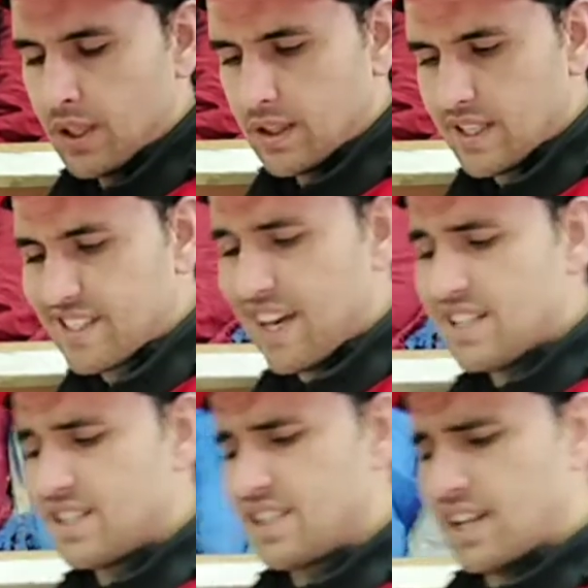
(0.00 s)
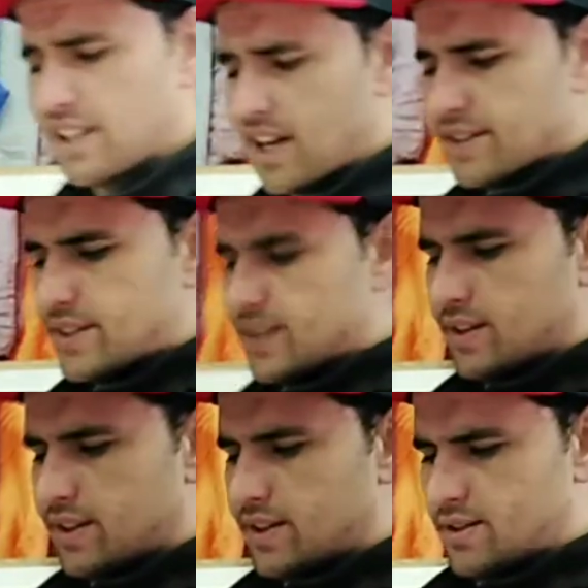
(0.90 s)
The side design guys
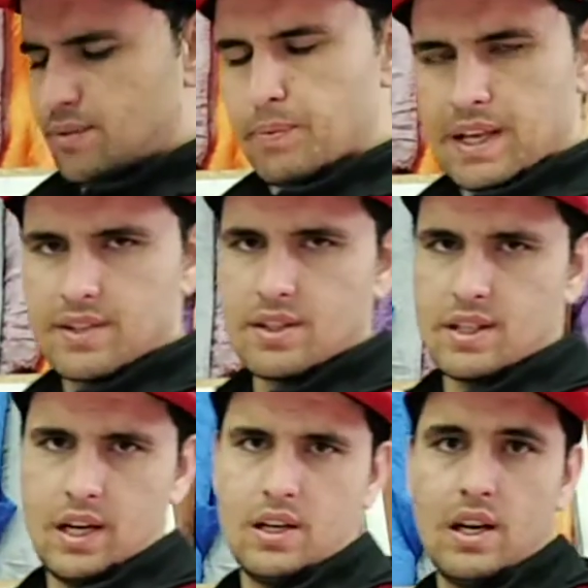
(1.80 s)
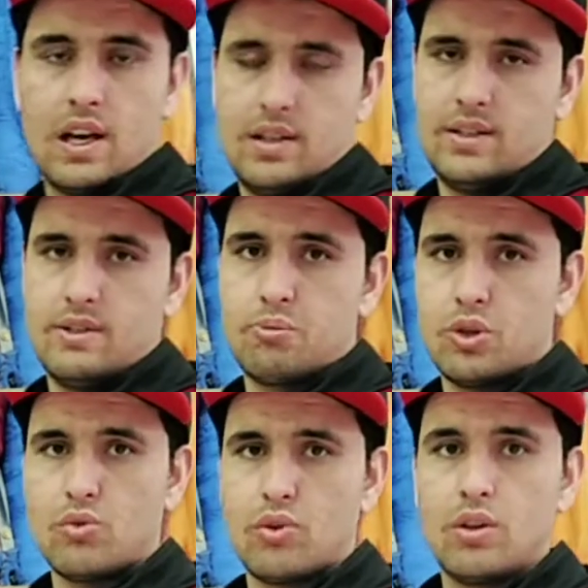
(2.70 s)
is the best design and is
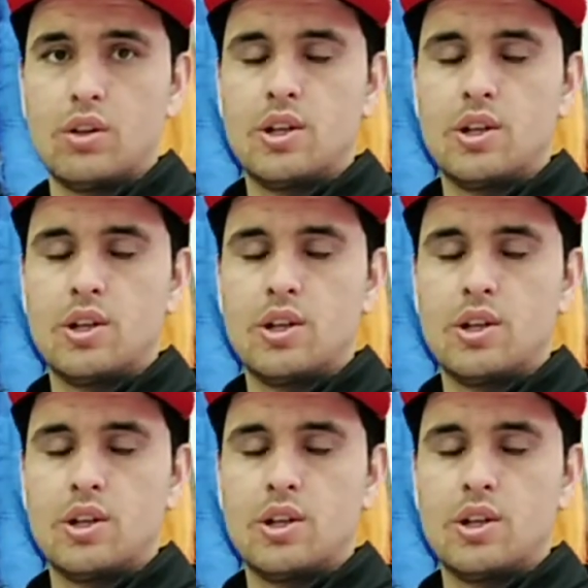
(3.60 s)
beautiful.